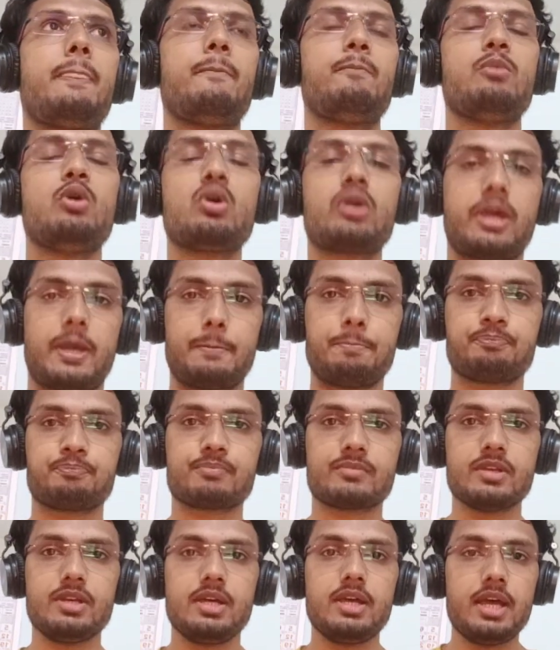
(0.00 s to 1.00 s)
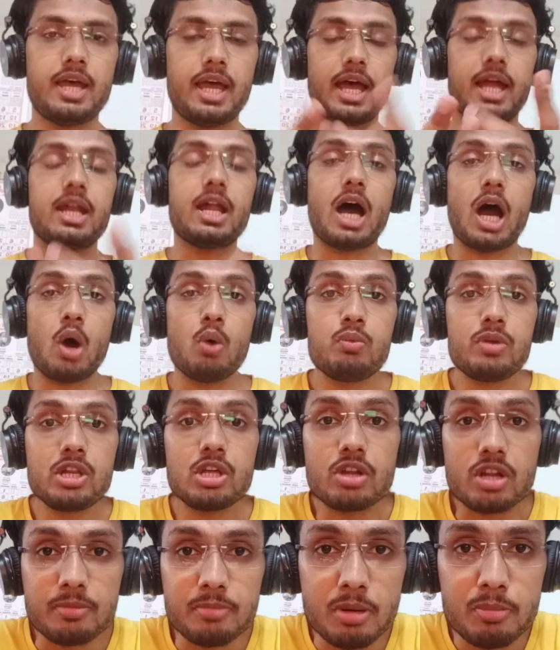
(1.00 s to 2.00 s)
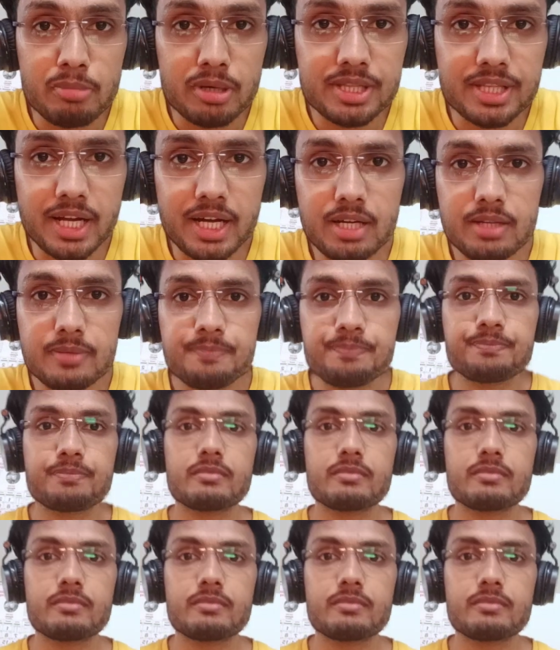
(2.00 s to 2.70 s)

Okay, and how will you remember that?